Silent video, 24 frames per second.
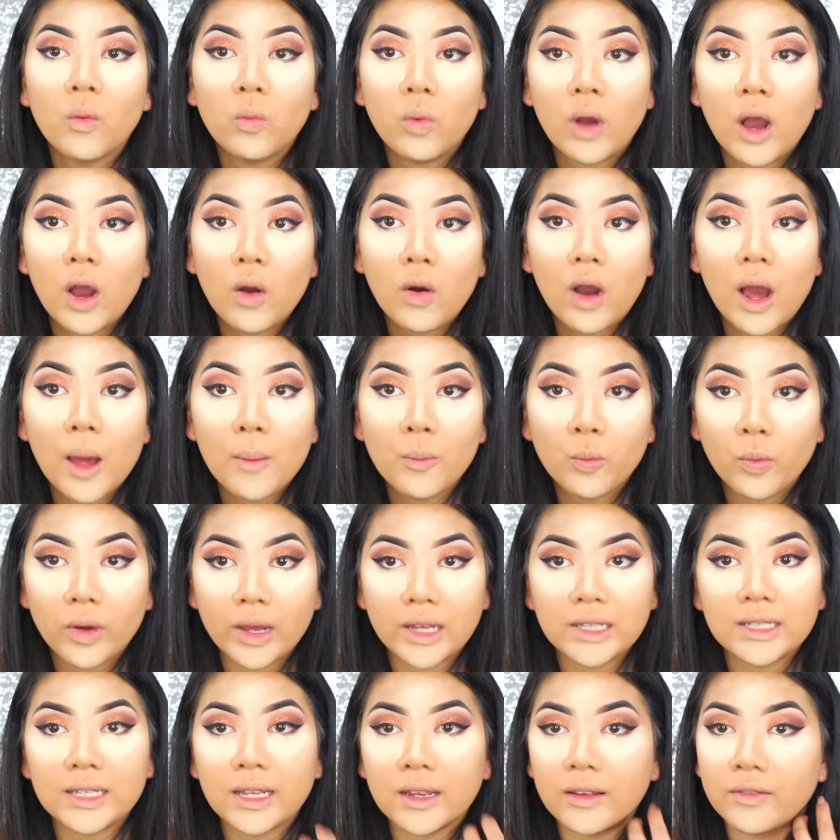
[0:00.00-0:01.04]
While I'm
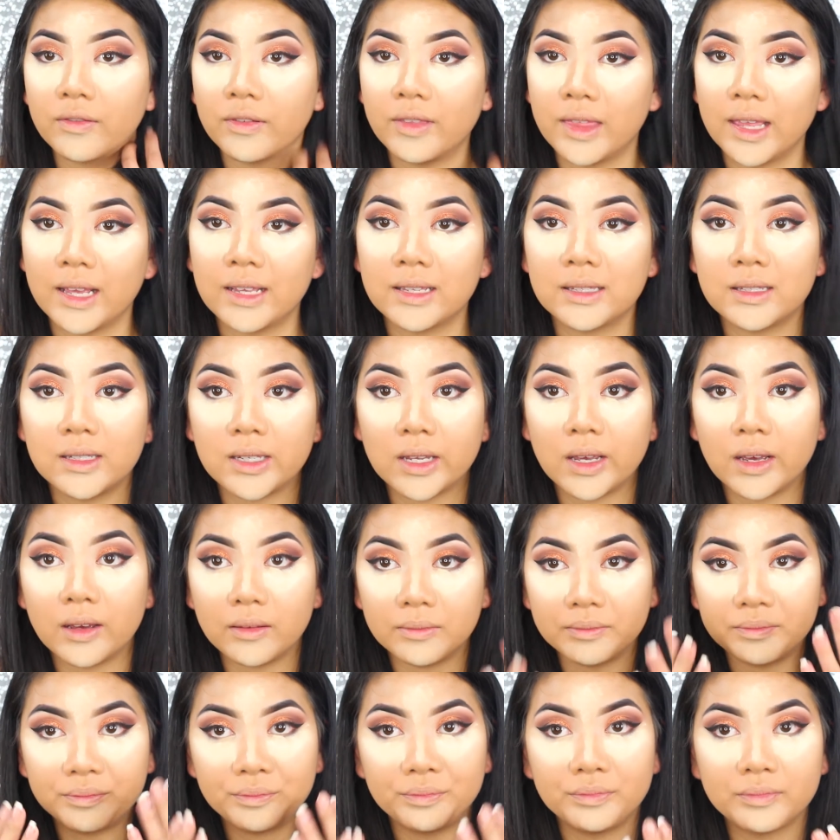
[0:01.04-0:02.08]
waiting for this to
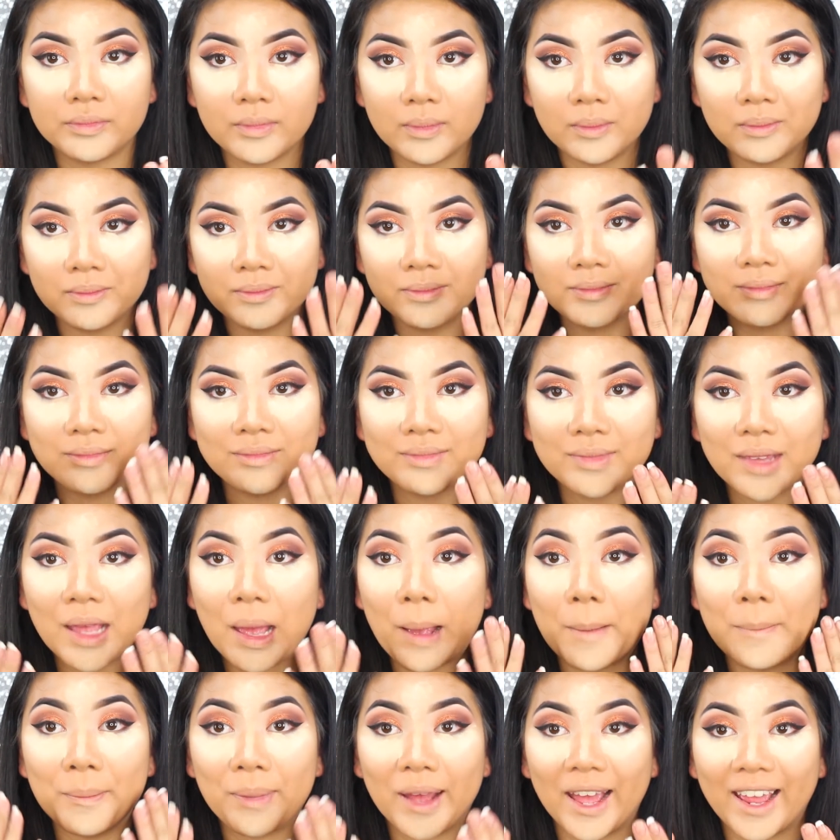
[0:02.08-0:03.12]

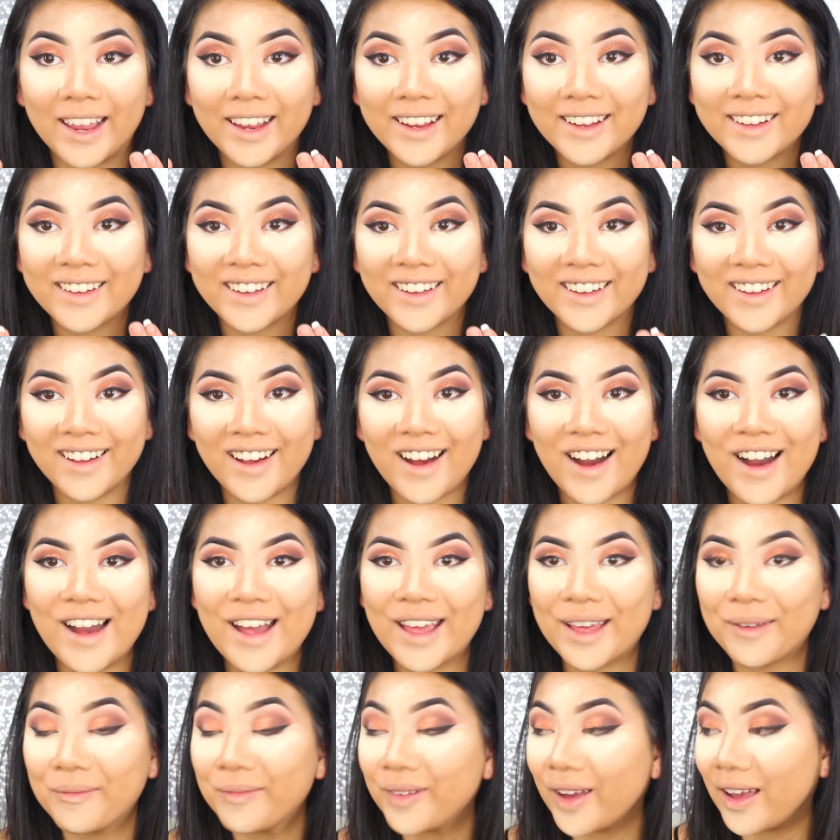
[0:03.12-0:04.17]
bake,
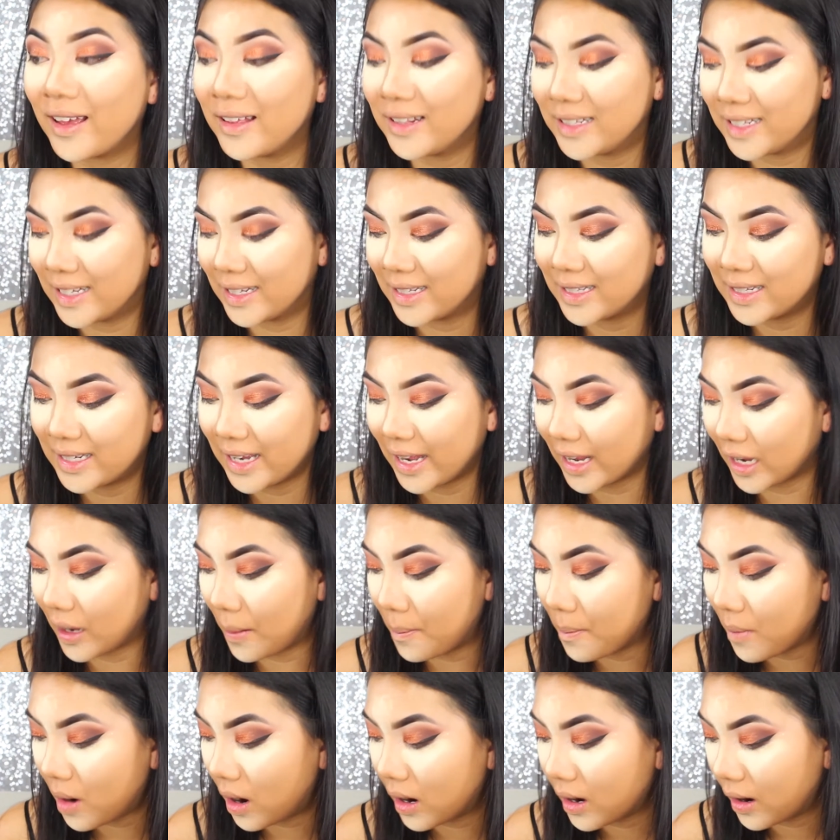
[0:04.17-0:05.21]
I am going to
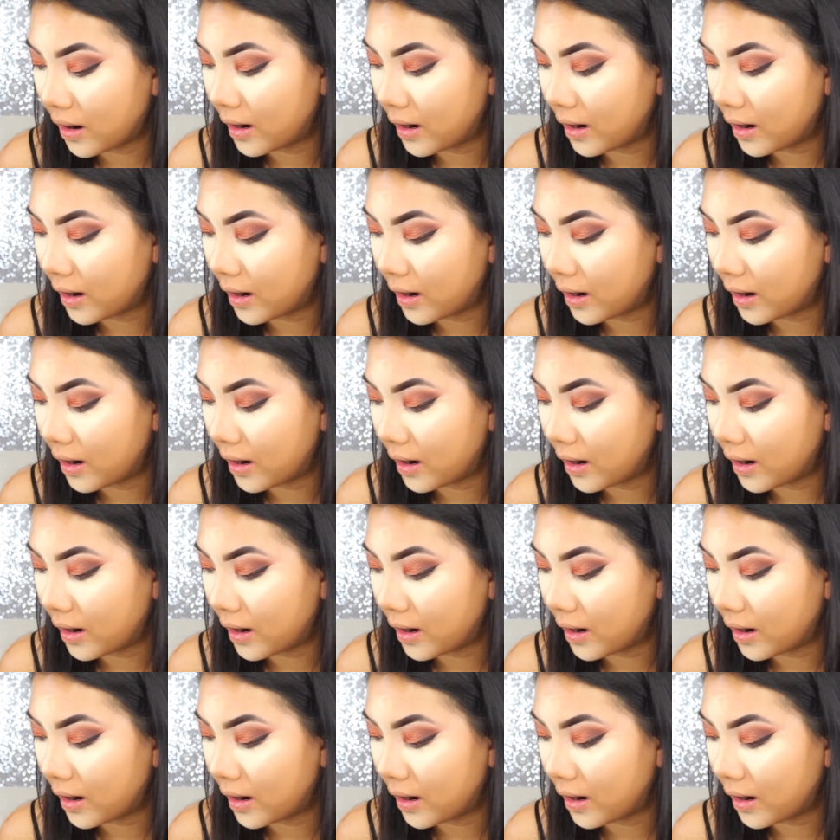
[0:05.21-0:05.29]
stick my